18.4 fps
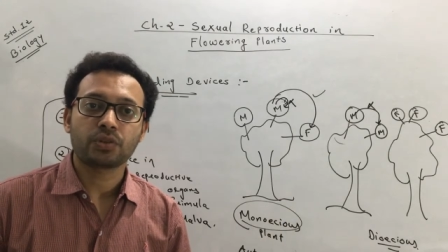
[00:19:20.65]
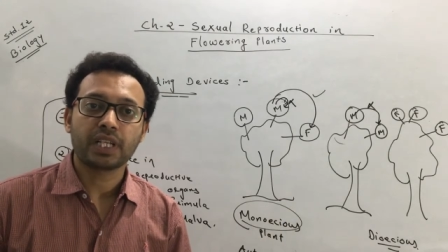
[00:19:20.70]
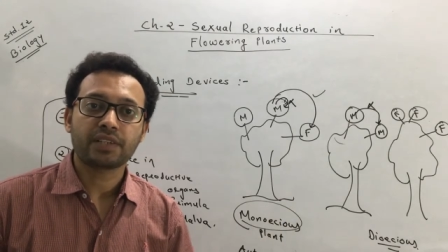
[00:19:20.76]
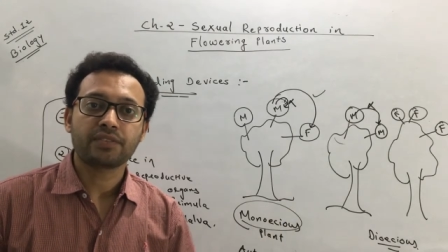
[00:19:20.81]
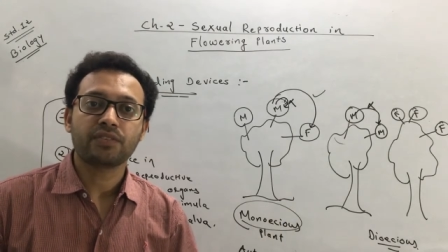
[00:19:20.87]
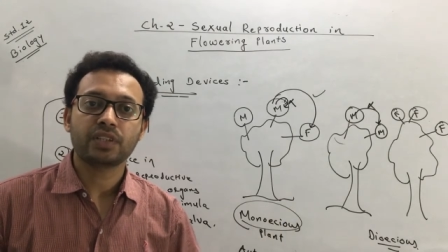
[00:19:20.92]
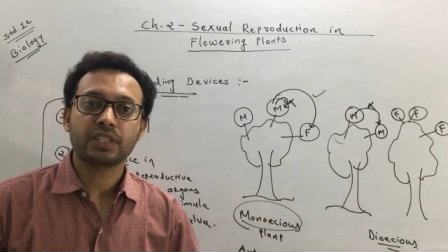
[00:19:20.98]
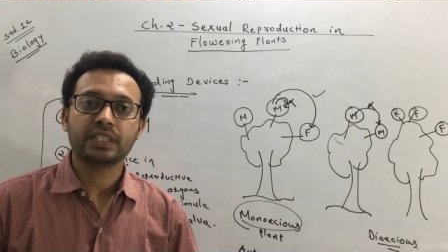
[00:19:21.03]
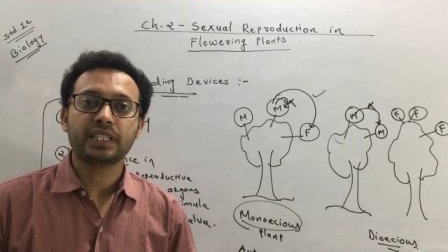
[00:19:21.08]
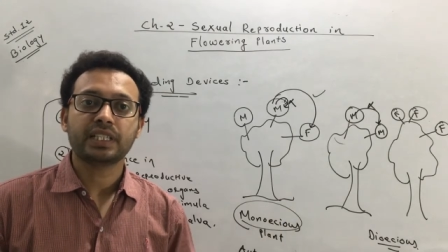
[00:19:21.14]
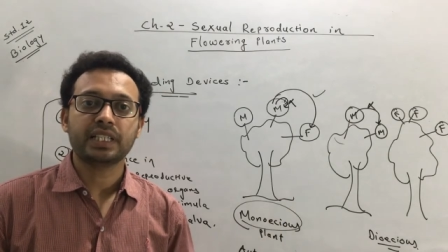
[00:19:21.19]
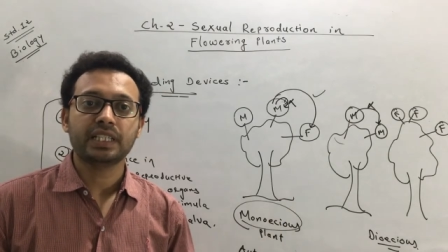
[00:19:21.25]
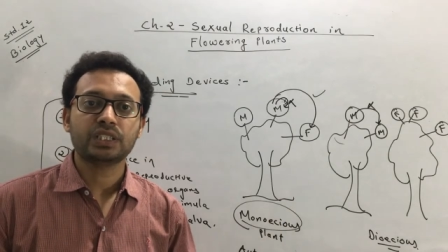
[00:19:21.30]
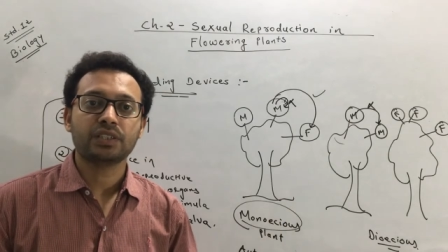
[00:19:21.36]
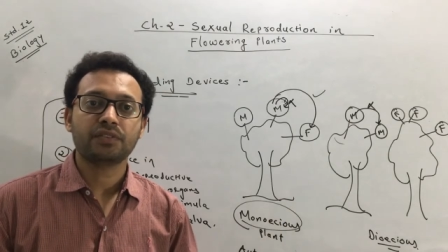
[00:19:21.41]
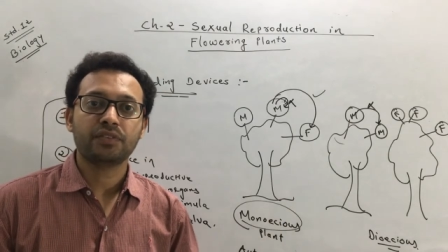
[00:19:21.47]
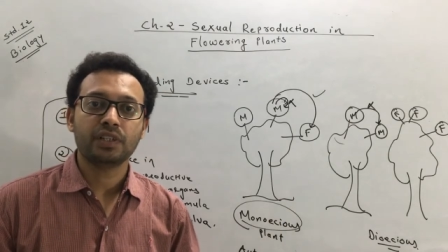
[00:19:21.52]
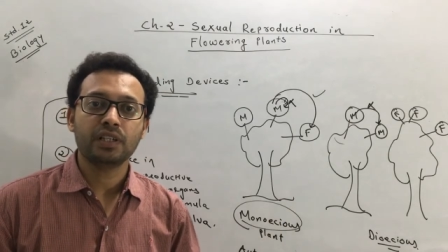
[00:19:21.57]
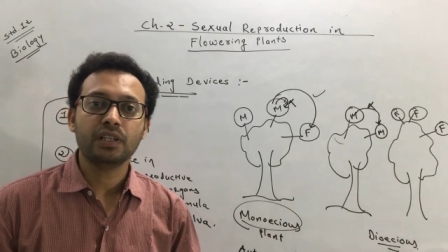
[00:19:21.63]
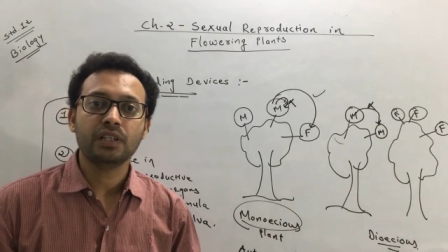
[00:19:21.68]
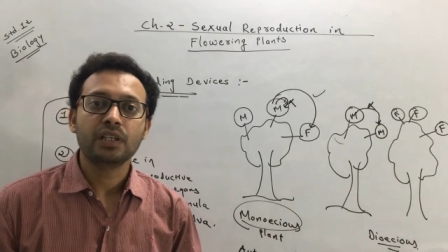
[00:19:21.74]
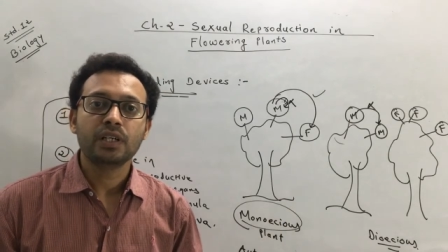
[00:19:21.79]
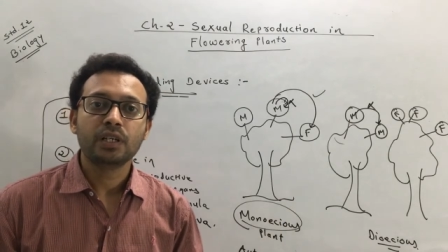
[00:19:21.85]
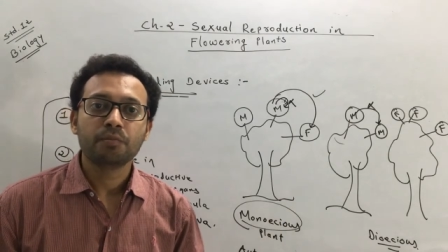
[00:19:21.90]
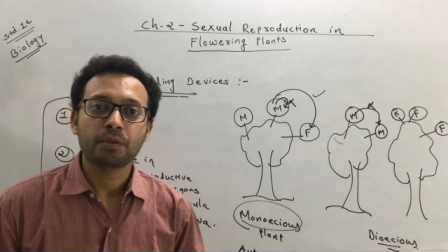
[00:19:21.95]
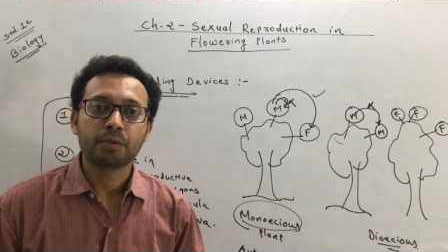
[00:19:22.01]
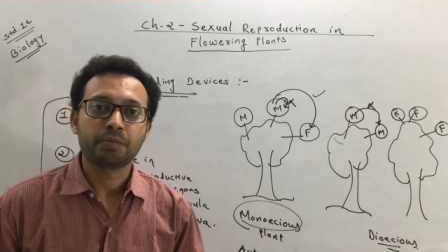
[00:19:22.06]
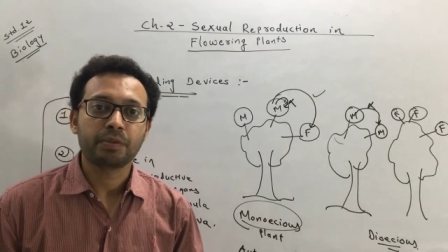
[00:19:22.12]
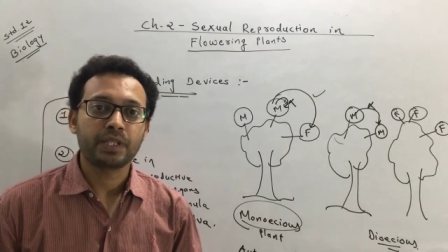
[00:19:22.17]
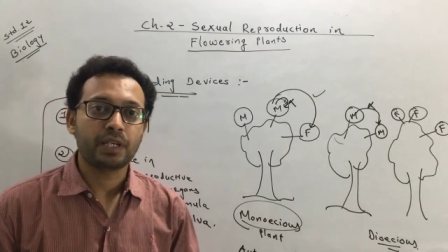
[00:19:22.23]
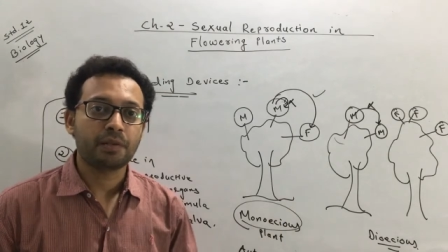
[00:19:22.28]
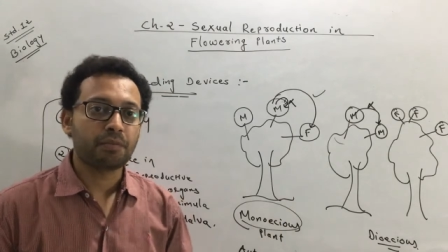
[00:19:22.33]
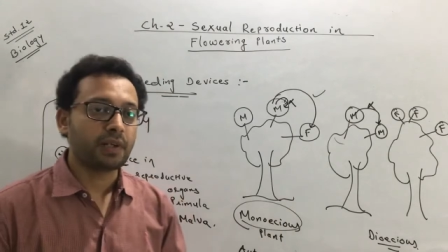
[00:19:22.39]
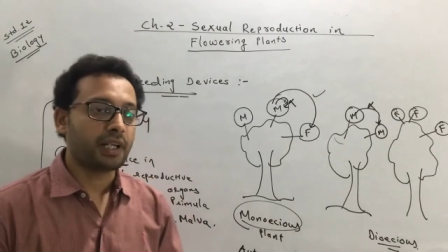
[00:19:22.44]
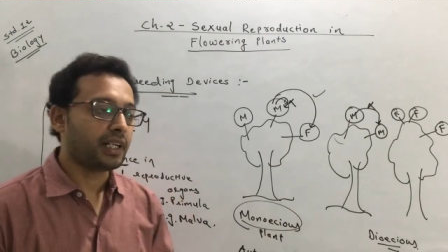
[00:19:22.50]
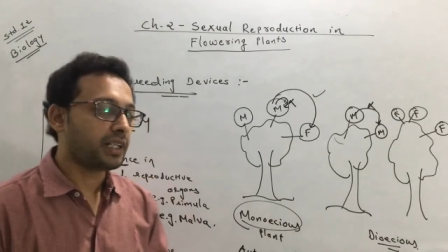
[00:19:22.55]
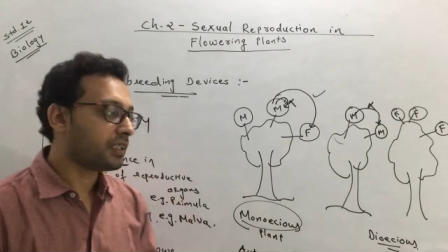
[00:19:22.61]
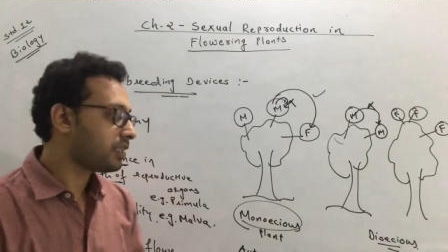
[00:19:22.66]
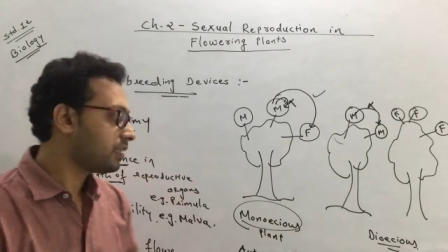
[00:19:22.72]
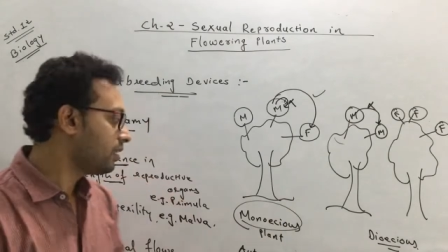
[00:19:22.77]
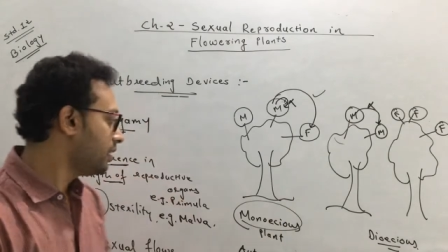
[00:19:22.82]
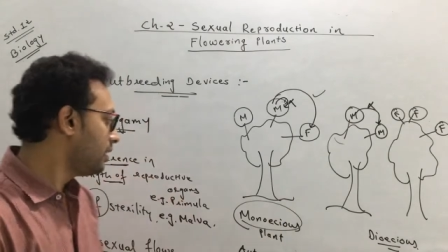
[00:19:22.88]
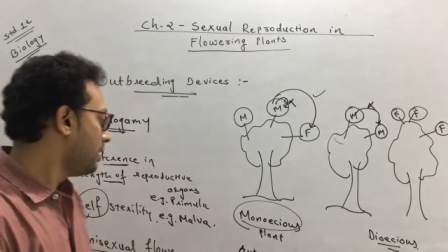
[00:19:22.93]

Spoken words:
Like for in the case of a papaya plant.